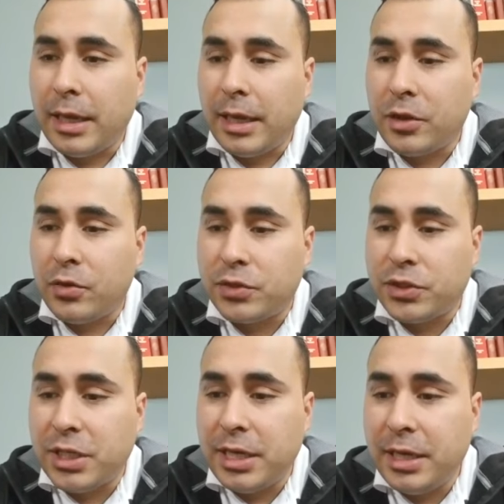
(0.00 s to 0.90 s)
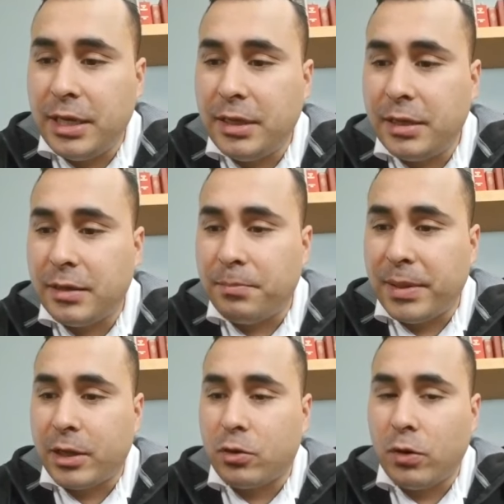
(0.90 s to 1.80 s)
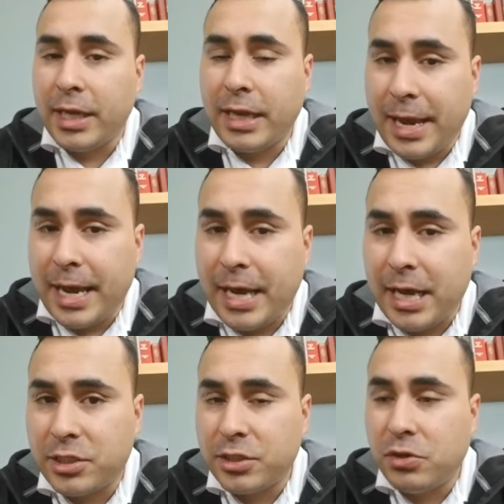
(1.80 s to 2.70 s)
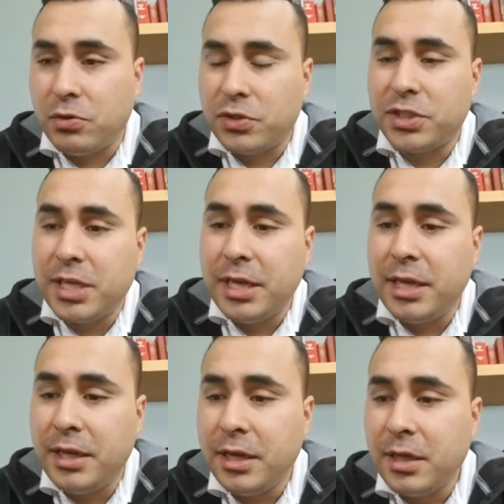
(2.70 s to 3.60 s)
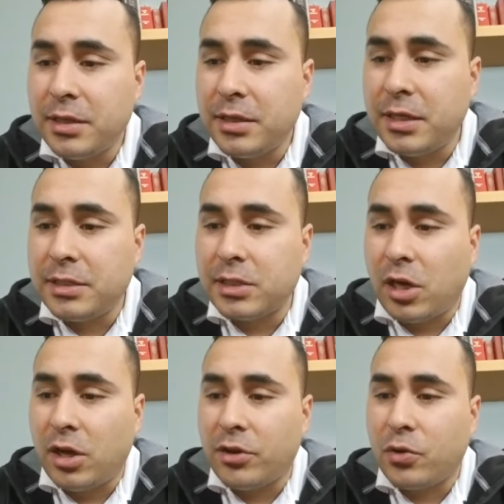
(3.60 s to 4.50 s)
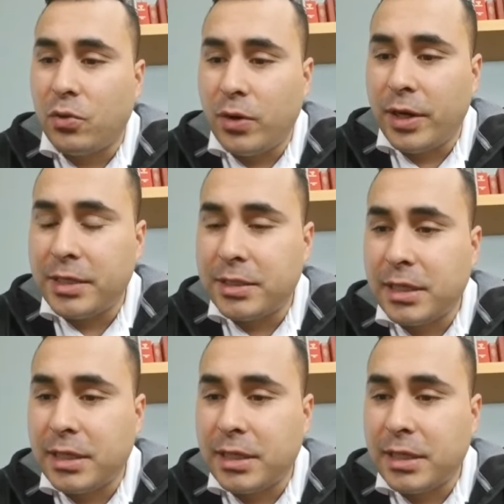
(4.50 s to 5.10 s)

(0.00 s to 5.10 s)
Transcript: you see Bitcoin Cash, you see these other coins,